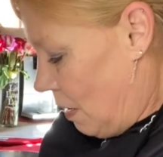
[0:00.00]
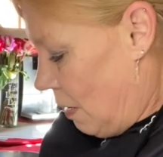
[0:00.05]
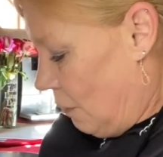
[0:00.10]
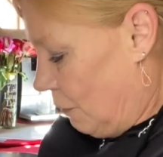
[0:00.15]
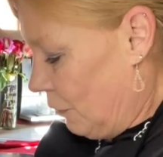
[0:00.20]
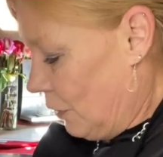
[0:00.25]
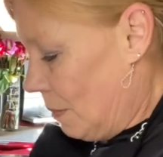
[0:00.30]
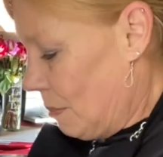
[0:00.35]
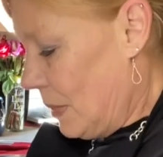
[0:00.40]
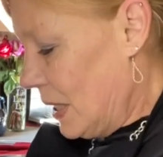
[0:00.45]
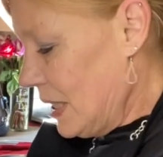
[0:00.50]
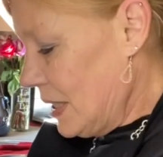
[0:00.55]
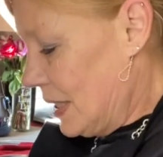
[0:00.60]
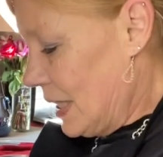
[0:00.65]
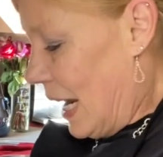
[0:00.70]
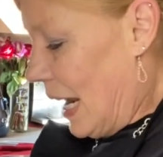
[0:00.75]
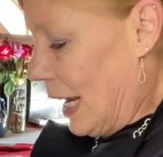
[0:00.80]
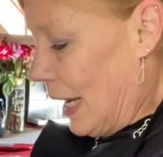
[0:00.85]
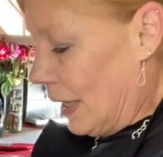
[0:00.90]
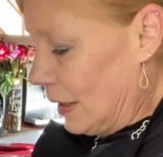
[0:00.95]
from my
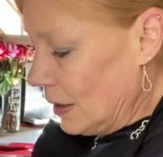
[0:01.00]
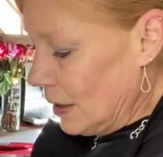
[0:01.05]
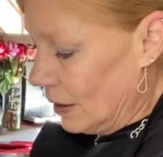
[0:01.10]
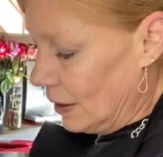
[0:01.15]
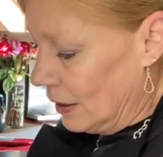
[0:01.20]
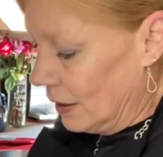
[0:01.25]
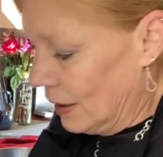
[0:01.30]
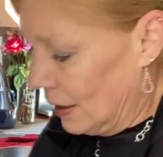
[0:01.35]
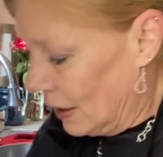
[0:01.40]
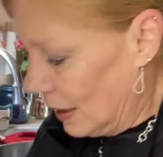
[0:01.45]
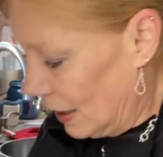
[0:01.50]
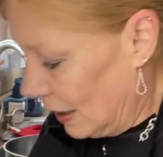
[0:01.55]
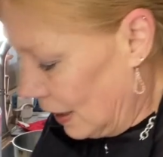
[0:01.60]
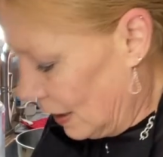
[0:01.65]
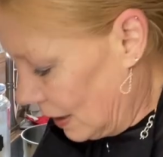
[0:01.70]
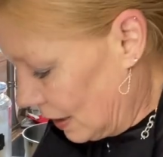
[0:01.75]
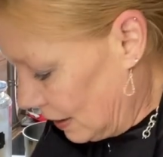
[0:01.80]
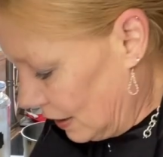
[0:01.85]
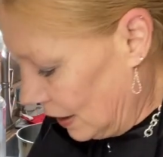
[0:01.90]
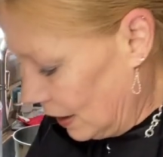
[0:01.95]
dad.
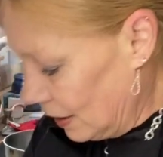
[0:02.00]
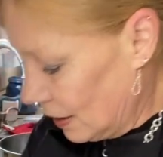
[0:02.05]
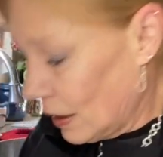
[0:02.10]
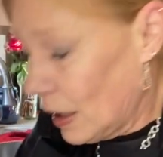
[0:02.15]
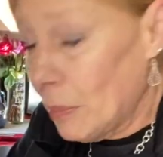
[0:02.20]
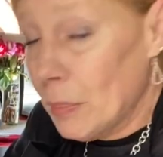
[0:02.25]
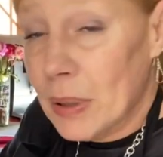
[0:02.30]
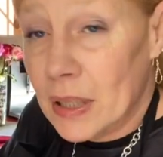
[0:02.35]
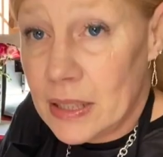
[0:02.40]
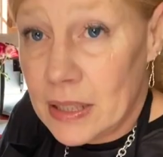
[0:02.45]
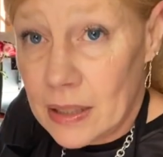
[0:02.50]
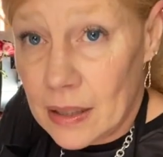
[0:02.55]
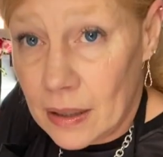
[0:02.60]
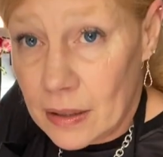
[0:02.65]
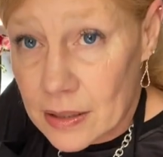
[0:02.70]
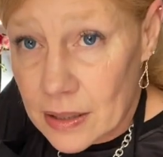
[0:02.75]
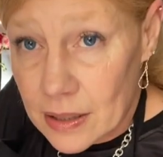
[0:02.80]
And he and I picked it out